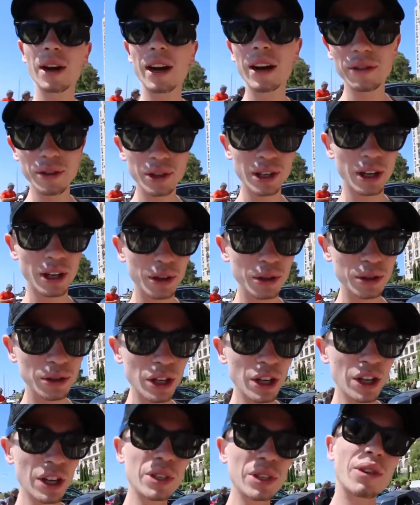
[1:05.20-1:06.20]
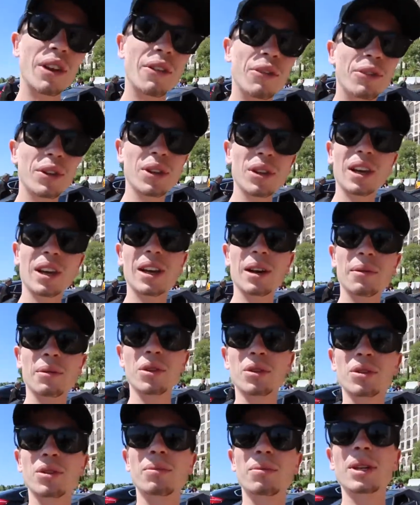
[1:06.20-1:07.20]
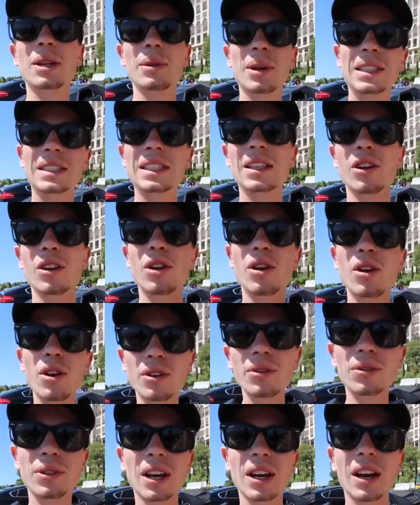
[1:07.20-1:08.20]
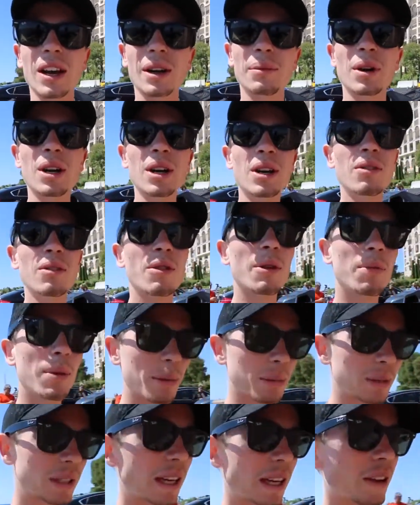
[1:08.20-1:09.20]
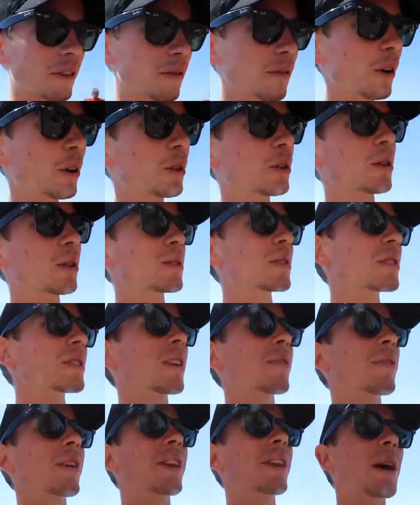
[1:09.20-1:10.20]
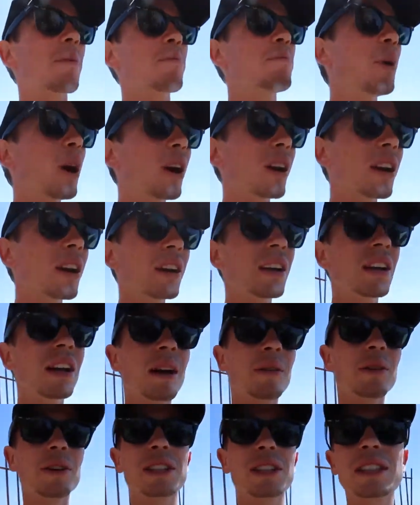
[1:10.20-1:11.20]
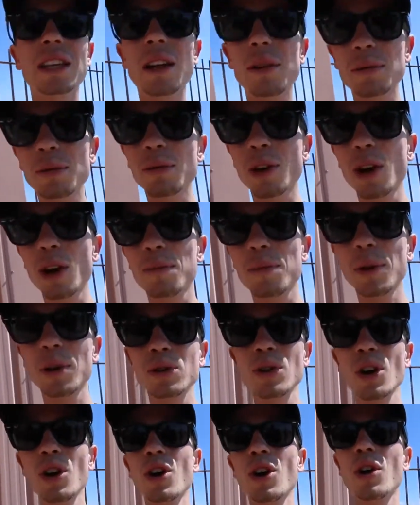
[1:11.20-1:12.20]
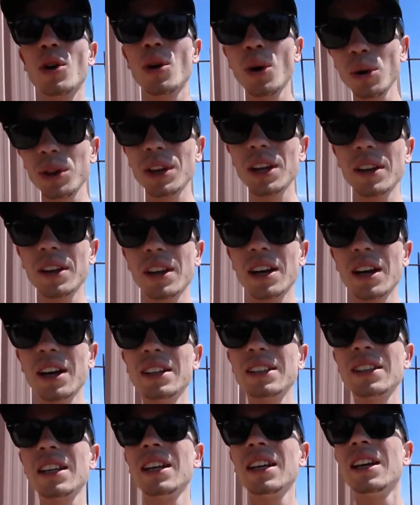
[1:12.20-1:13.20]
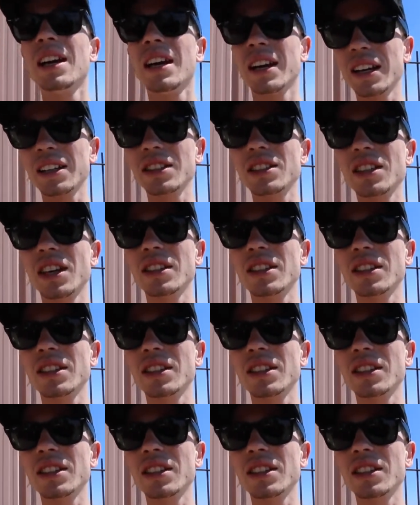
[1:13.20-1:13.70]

wherever it goes. So I feel like I'm going to be wasting a lot of time with people taking photos and stuff like that. But I'm gonna set up some GoPros, call the other guys, and get